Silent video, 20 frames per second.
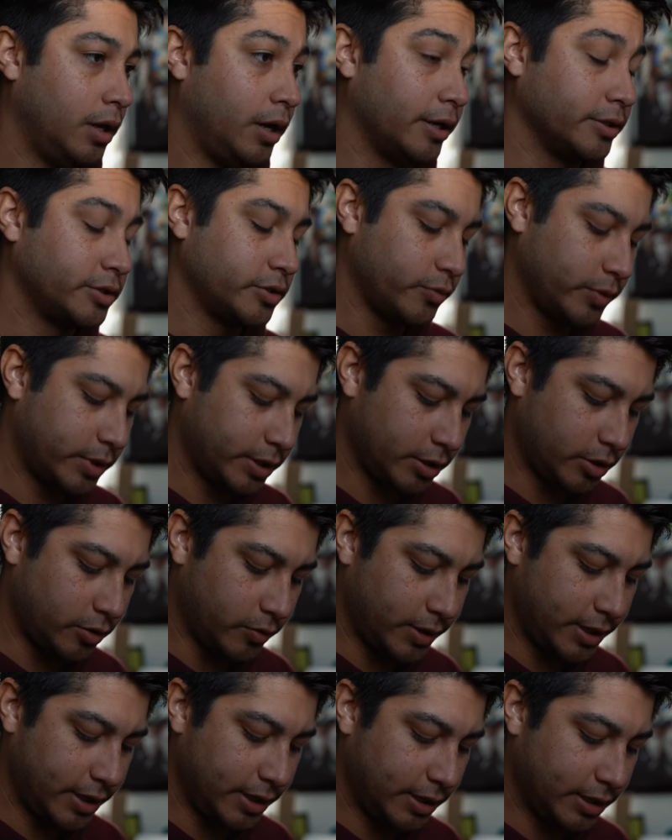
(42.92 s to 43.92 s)
All right, so we're going to
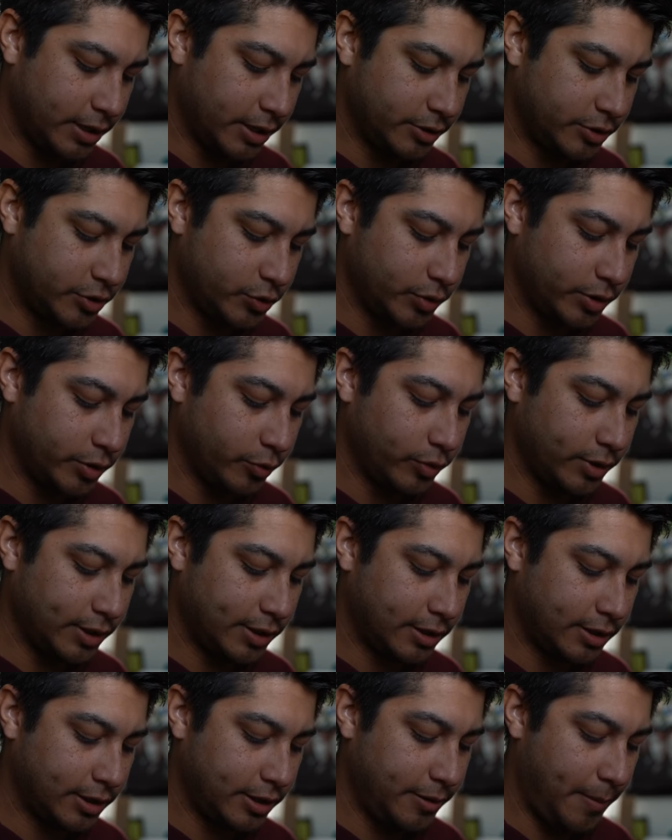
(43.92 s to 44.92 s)
go ahead and get into it
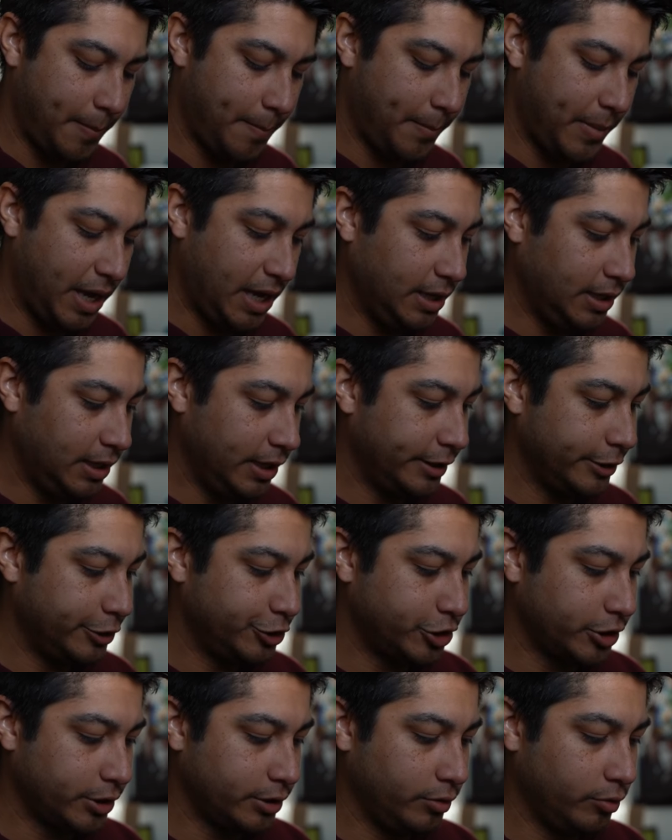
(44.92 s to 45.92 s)
with the main
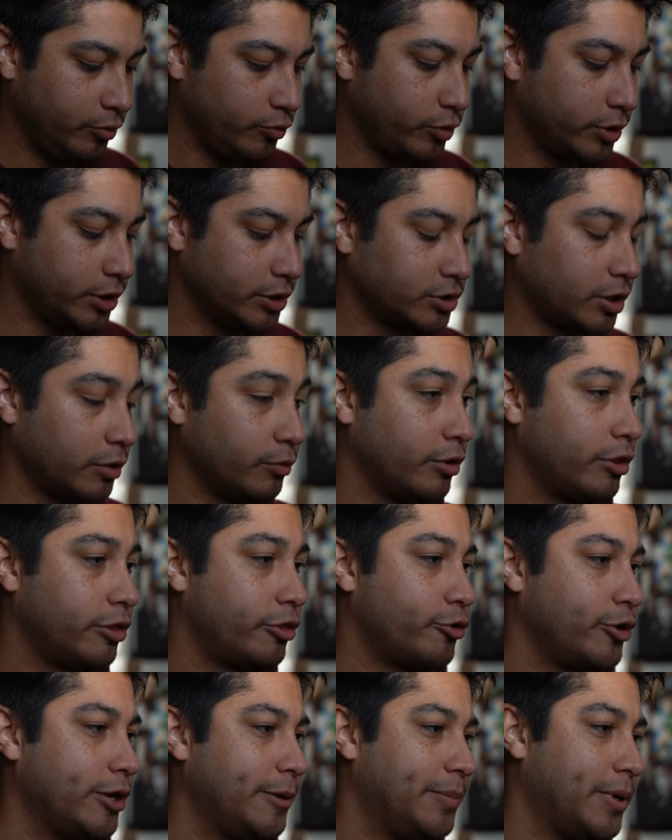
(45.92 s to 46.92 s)
engine. We're going to start with
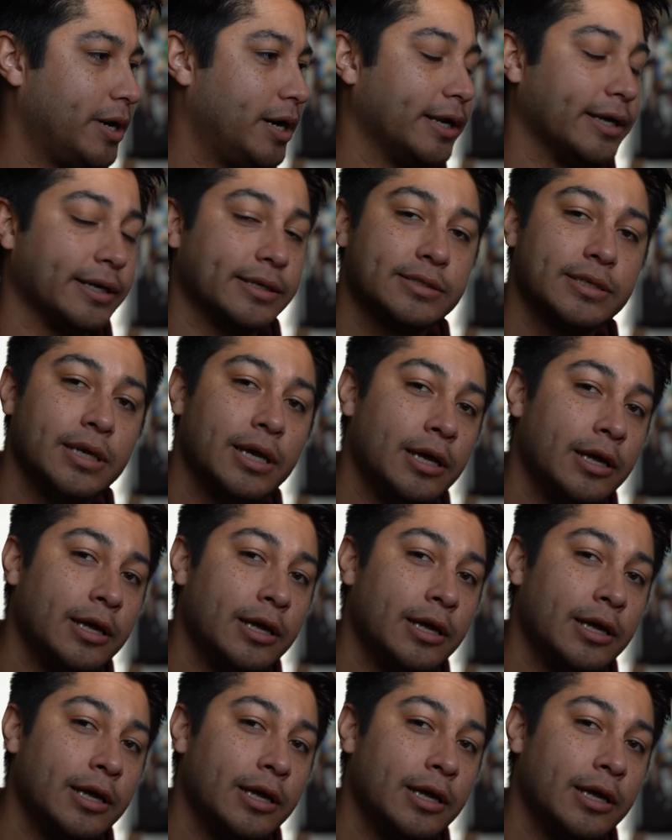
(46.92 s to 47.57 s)
3 Ponics.